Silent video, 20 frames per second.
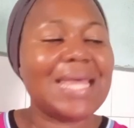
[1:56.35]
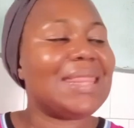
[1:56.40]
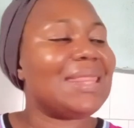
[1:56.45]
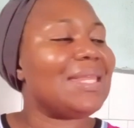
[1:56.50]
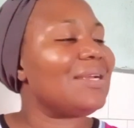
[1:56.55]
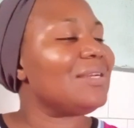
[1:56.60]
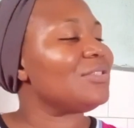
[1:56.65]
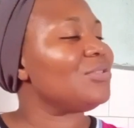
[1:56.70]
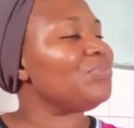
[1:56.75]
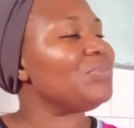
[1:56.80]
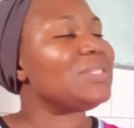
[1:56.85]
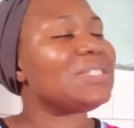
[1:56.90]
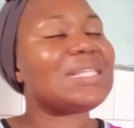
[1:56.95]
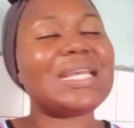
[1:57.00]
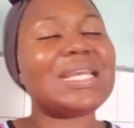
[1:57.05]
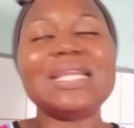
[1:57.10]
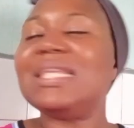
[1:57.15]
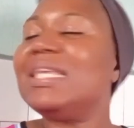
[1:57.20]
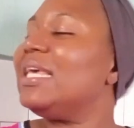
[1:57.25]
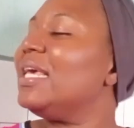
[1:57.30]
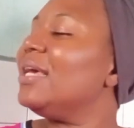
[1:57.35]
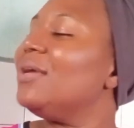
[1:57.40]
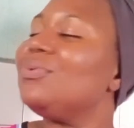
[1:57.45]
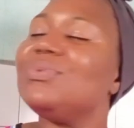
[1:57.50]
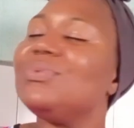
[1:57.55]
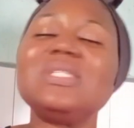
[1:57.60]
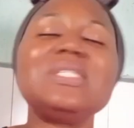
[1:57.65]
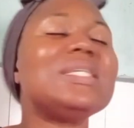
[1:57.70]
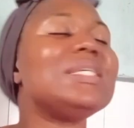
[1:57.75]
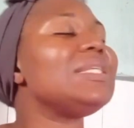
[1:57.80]
there are some skincare
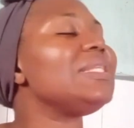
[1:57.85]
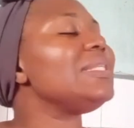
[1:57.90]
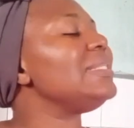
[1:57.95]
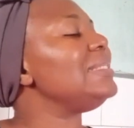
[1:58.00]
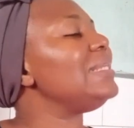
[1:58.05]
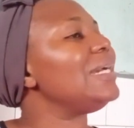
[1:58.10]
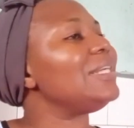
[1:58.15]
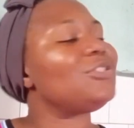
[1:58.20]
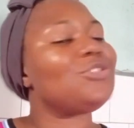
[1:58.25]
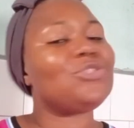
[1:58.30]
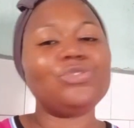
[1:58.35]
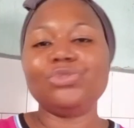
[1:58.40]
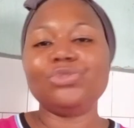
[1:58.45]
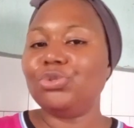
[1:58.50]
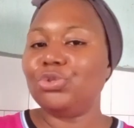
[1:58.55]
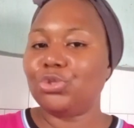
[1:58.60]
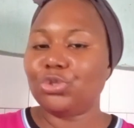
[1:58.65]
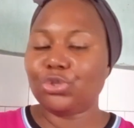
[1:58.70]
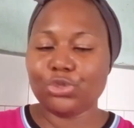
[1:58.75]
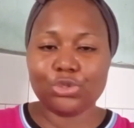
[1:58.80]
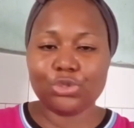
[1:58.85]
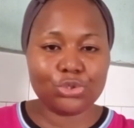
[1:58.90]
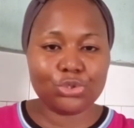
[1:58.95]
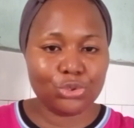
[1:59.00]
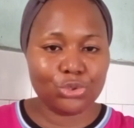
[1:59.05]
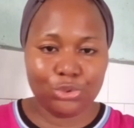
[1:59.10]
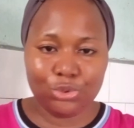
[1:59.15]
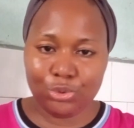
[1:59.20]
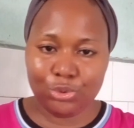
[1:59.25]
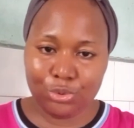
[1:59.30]
routine that you
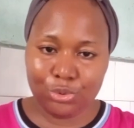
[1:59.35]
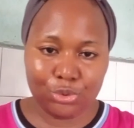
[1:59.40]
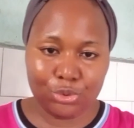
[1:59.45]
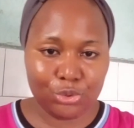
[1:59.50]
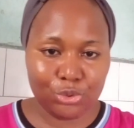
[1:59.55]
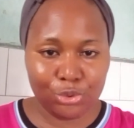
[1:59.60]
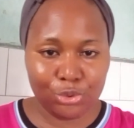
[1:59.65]
shouldn't